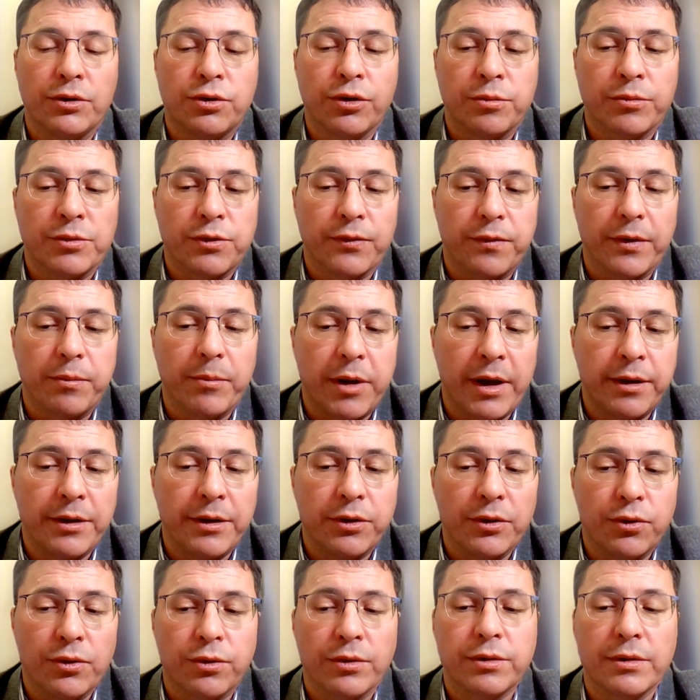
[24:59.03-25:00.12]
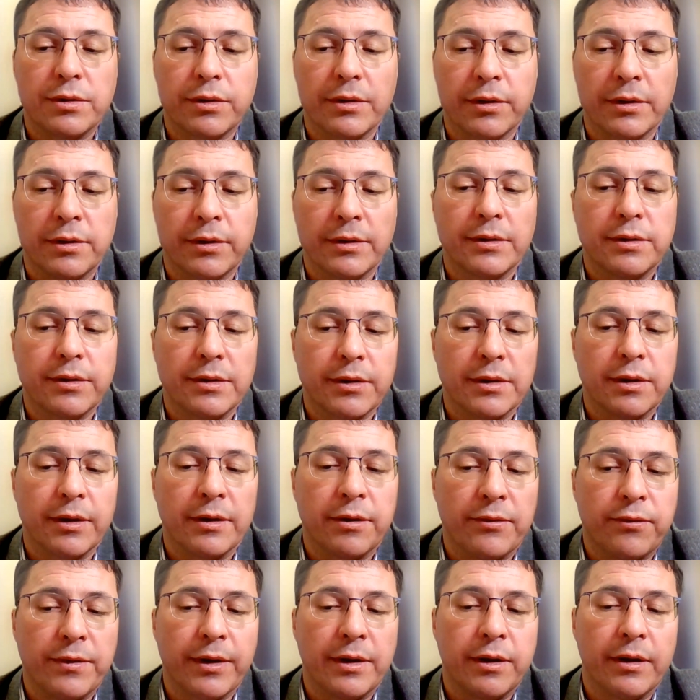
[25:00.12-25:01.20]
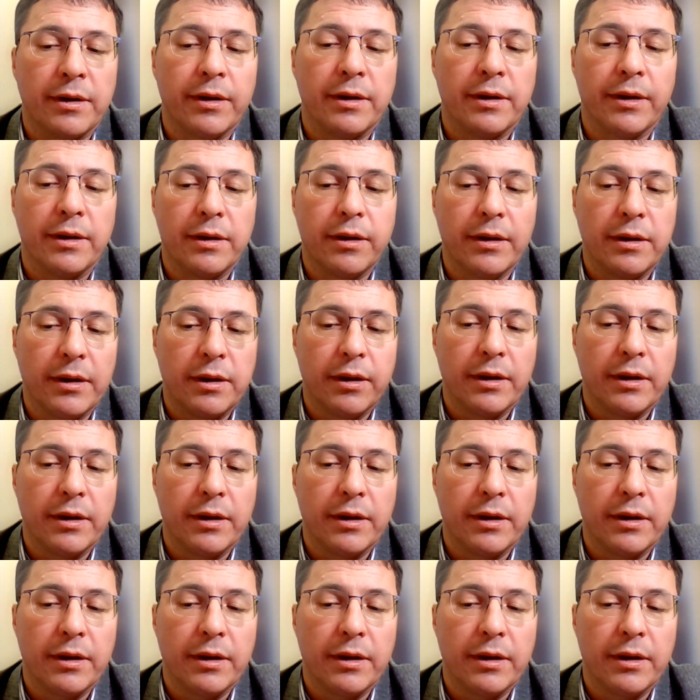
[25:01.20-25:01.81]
terms of the mining cost, is fairly